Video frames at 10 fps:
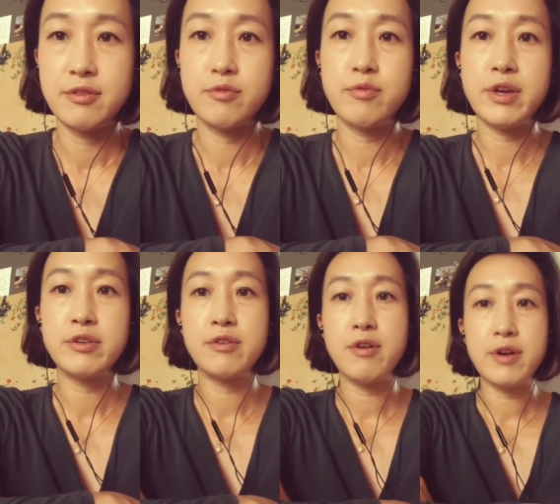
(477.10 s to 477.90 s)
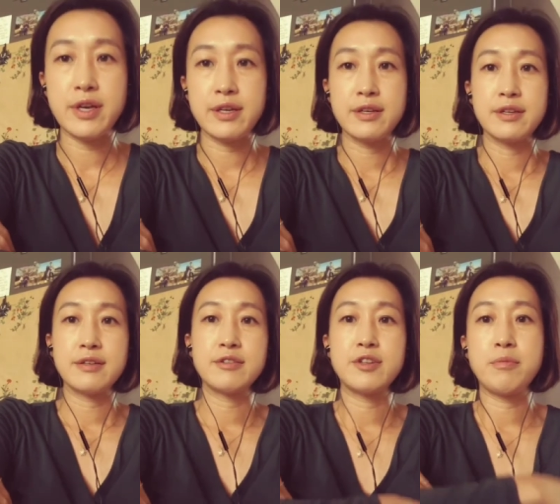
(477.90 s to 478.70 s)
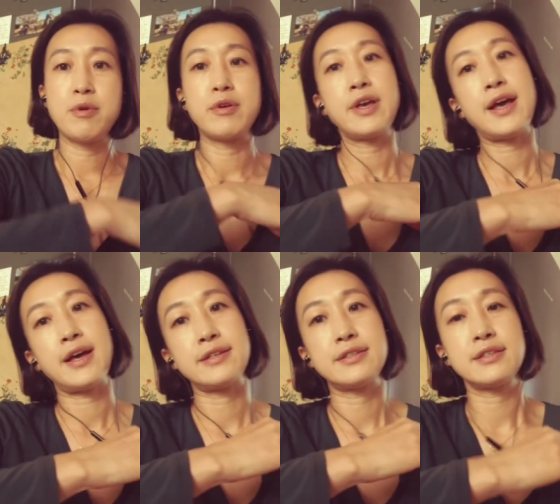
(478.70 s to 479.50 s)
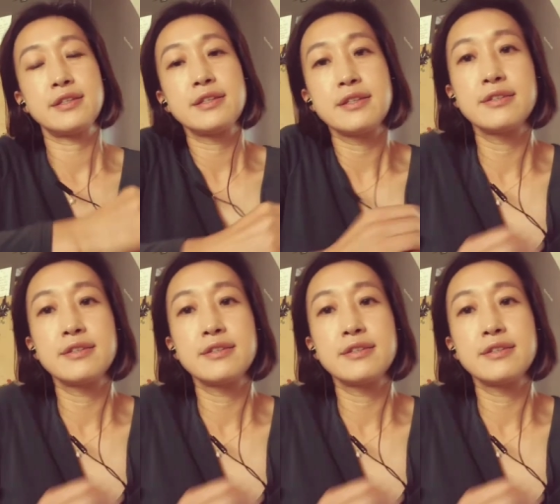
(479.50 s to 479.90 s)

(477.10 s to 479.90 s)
Where are you going? The boy asked.